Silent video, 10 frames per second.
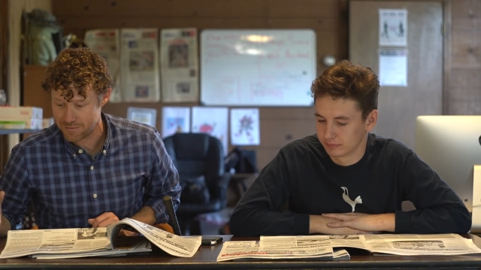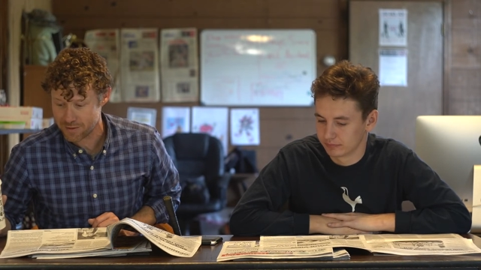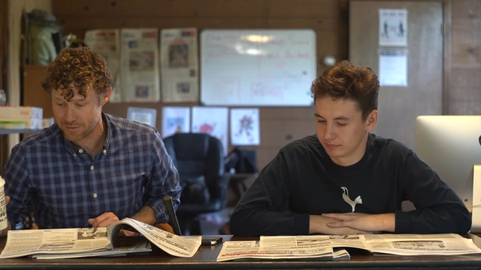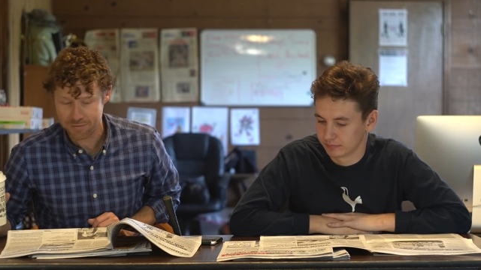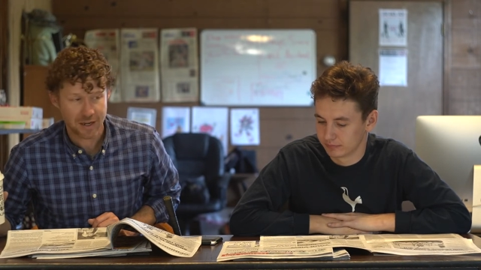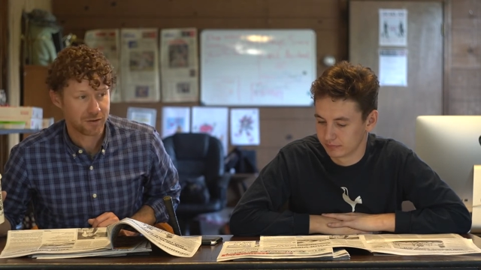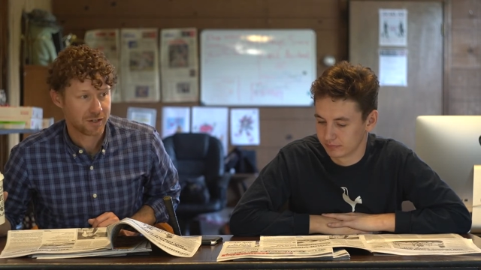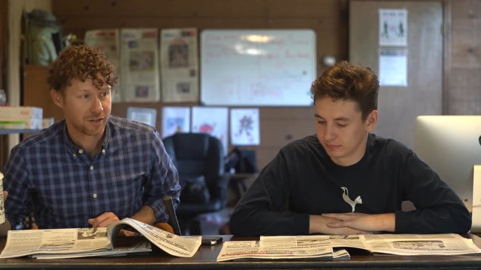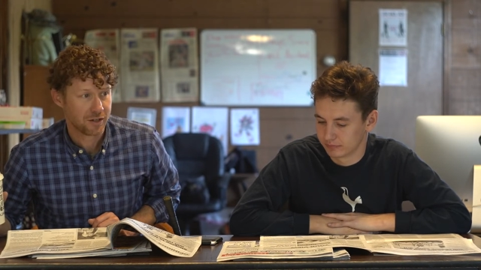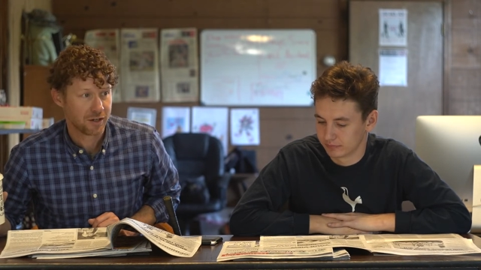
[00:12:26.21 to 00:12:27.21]
Speaker 1: like
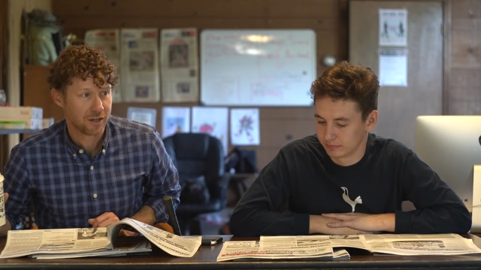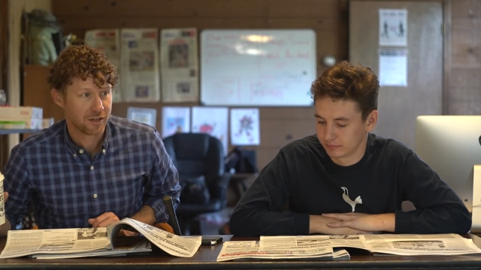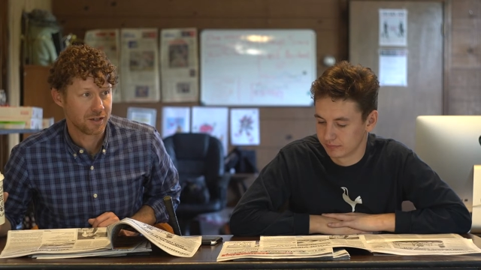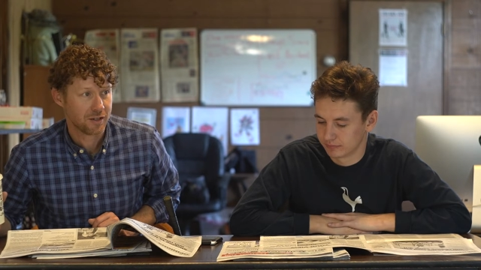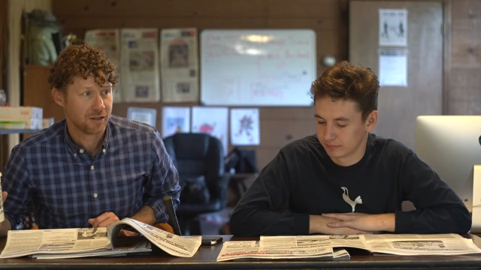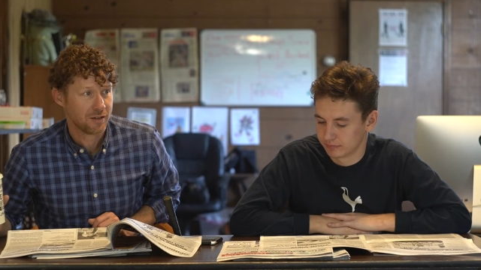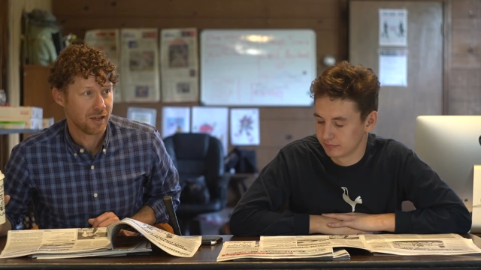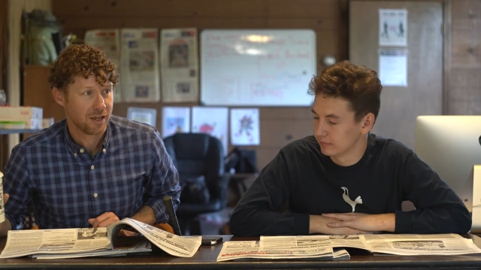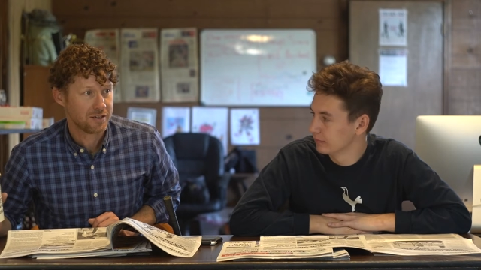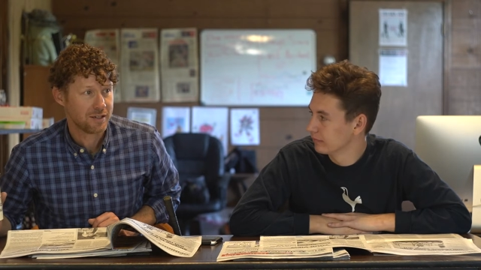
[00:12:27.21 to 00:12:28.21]
founding the Nugget in
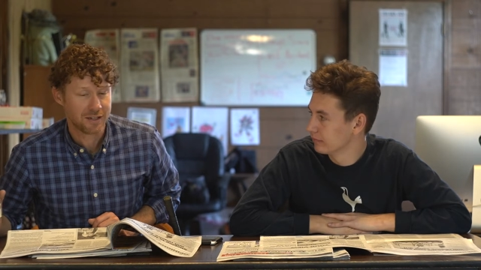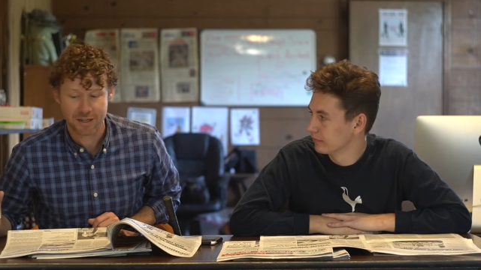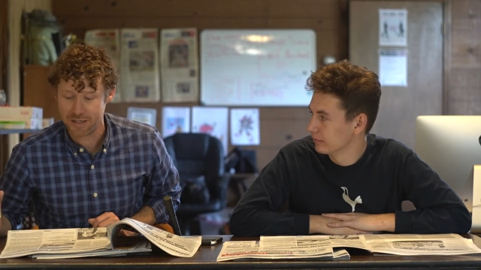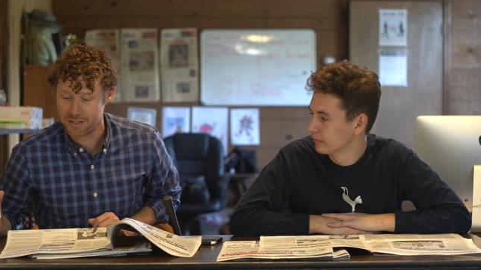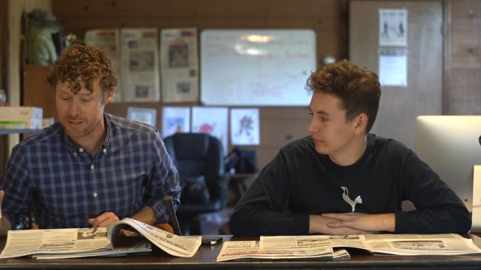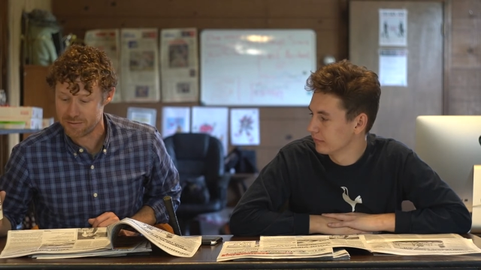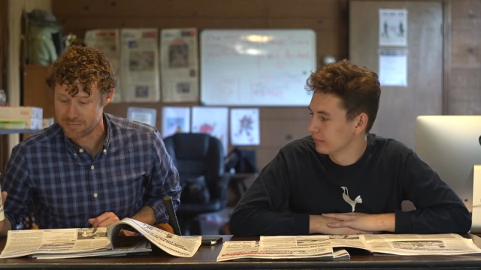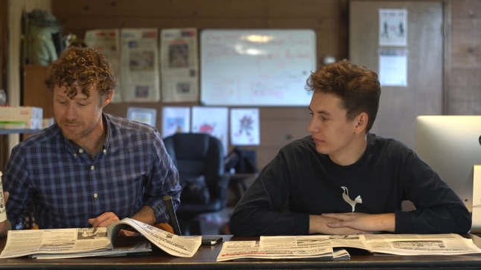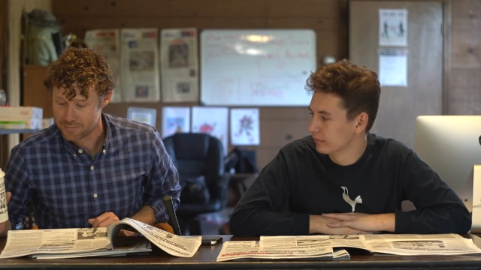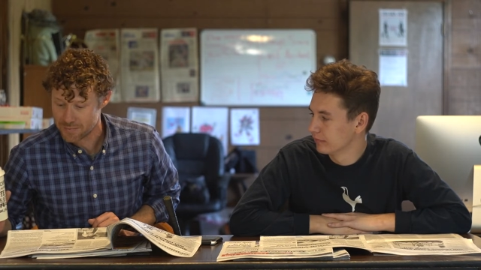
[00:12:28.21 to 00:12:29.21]
1890.
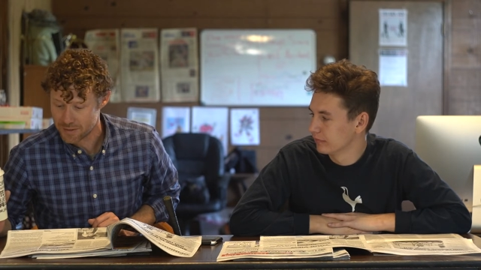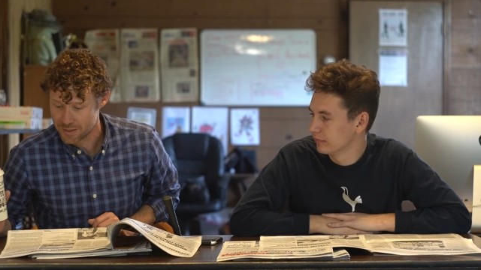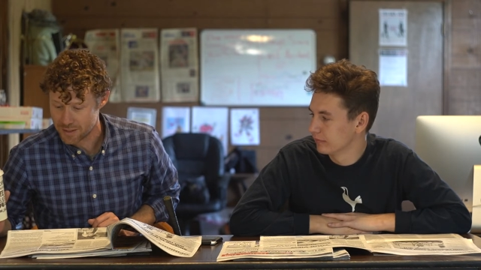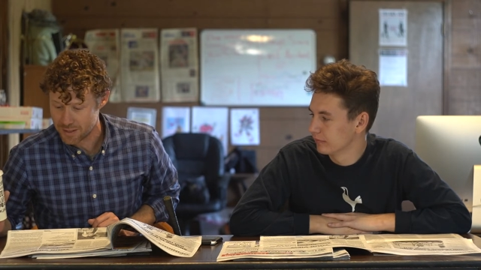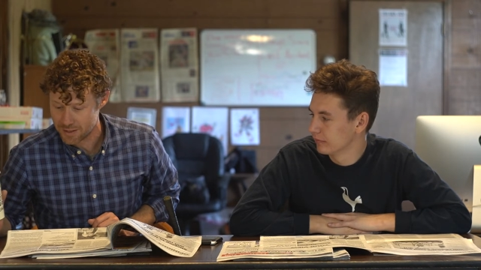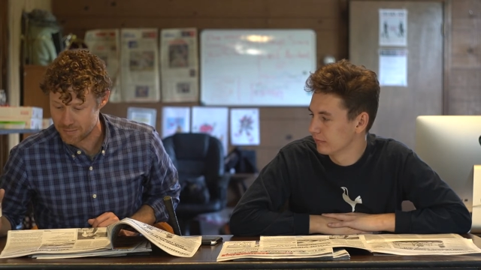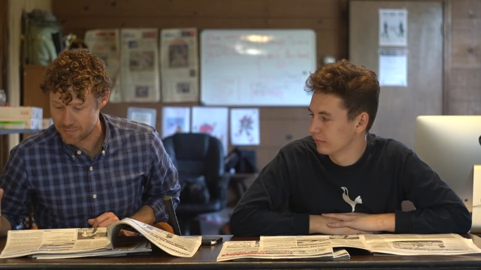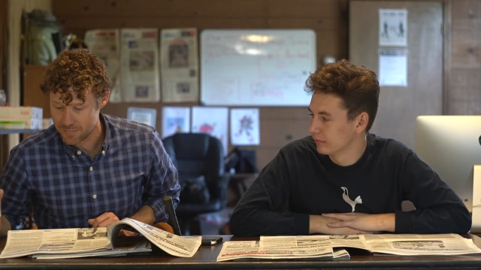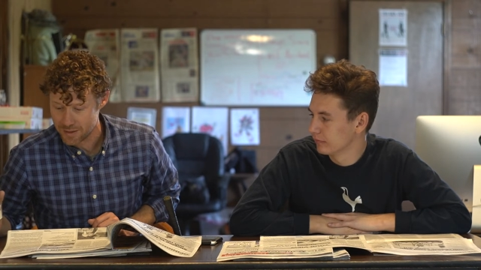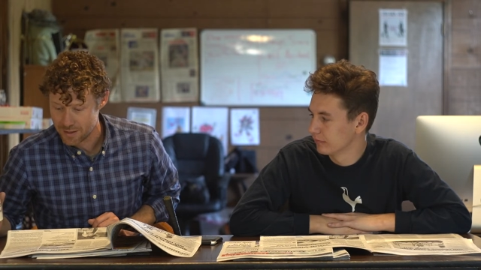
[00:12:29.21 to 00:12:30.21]

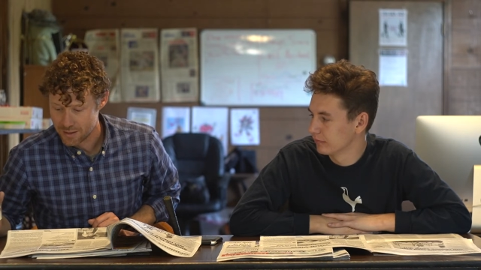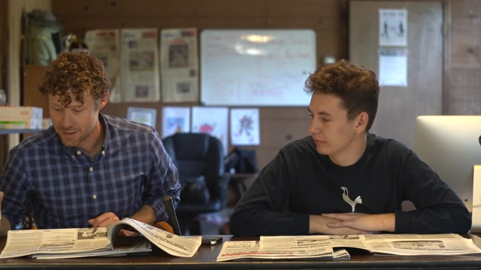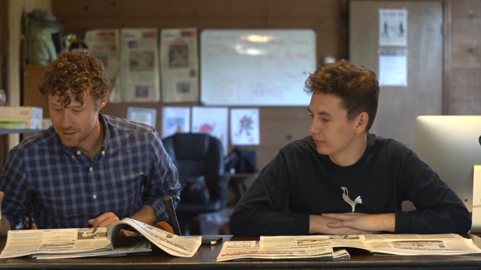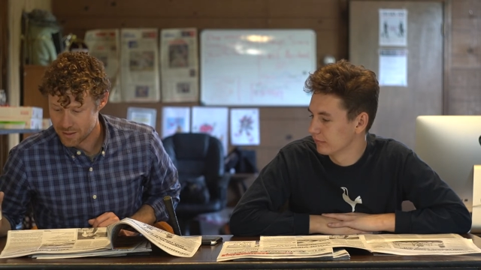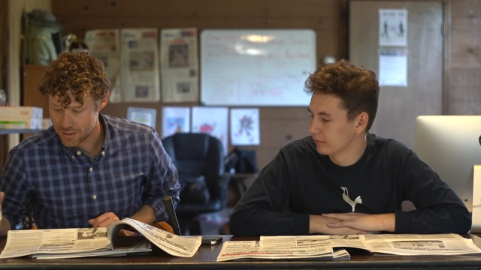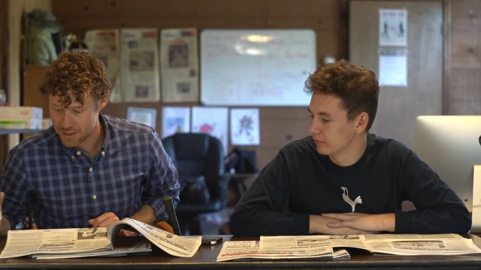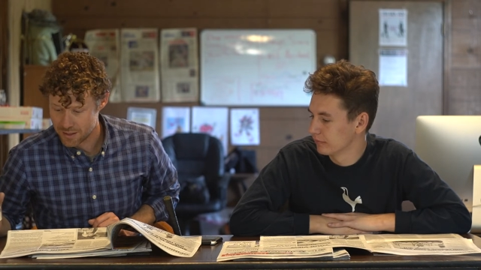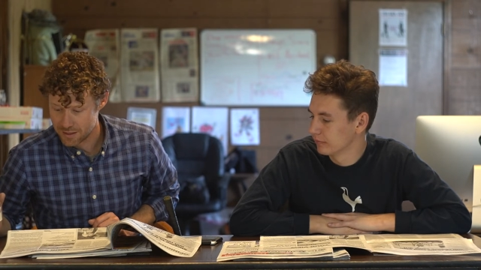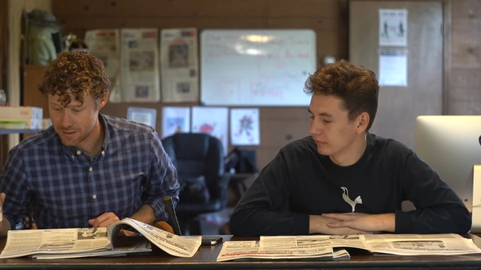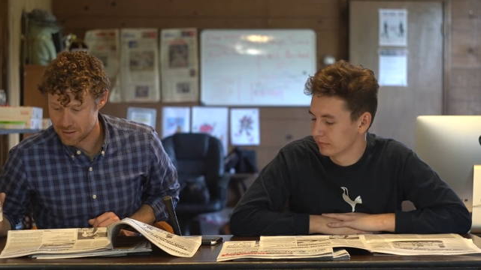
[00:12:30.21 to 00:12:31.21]
Um,
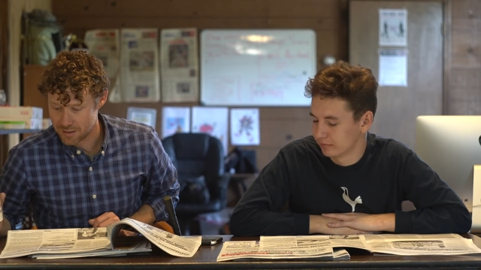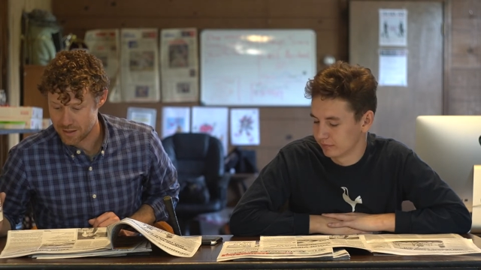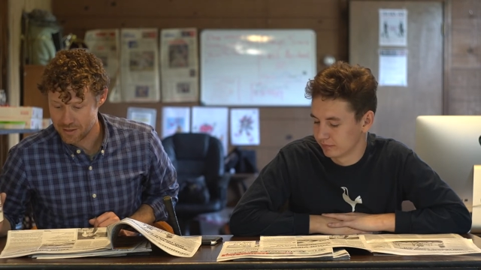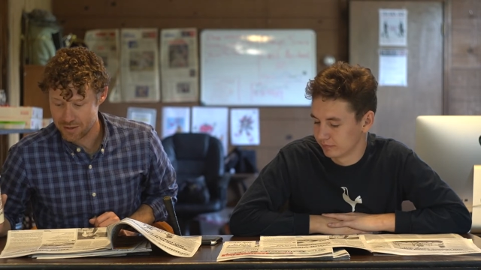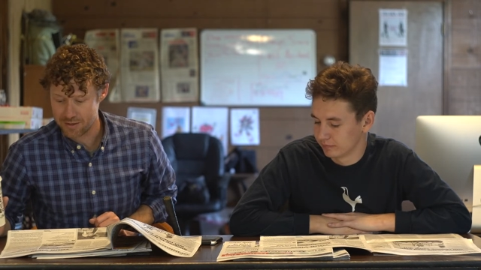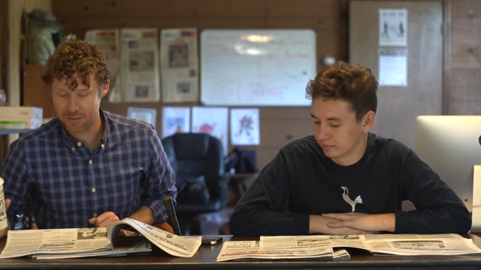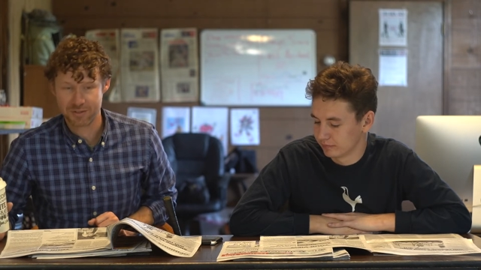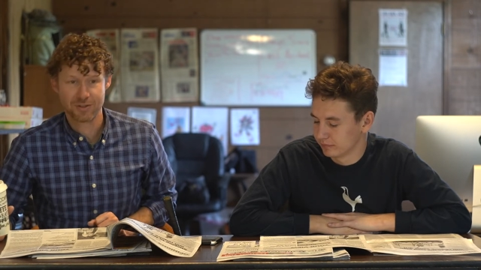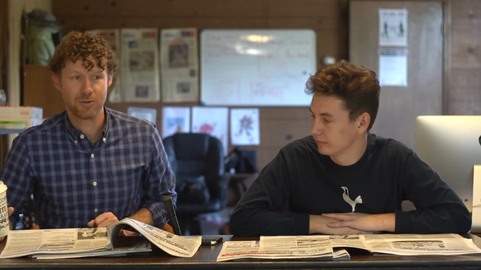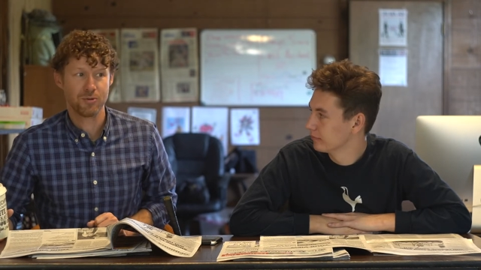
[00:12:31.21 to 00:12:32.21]
and I thought that
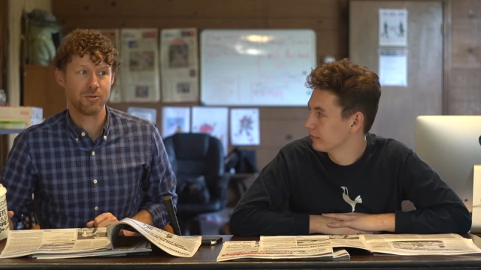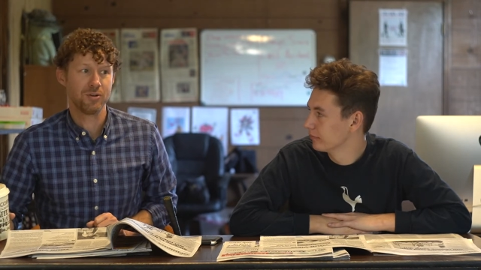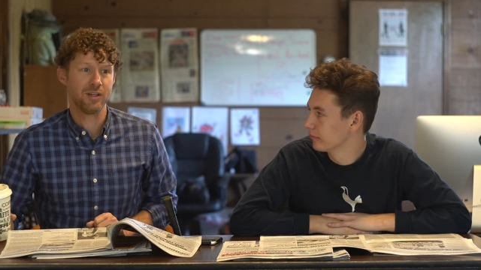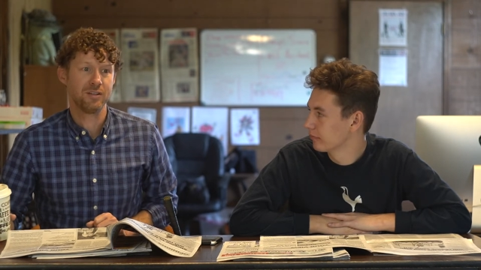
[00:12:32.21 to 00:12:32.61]
was cool.